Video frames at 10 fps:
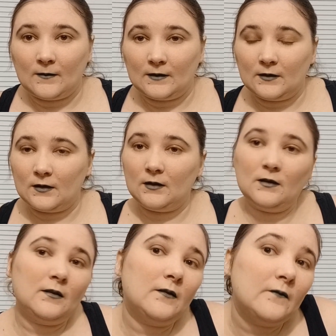this is
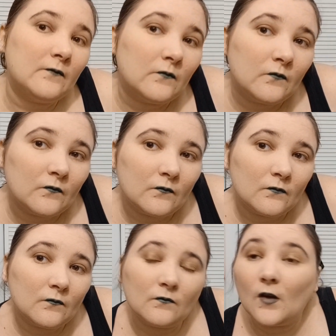
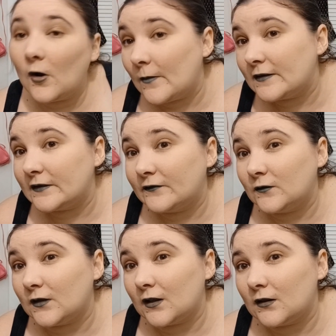almost a
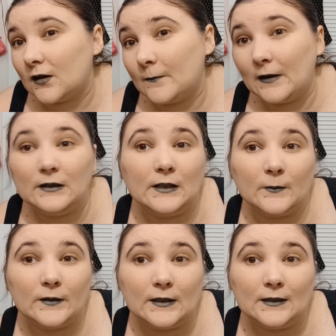full look. I'm not done
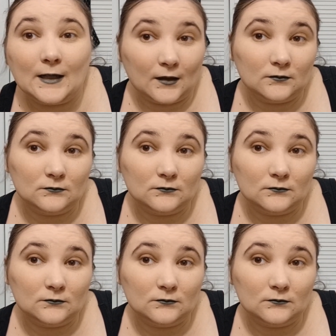with it yet.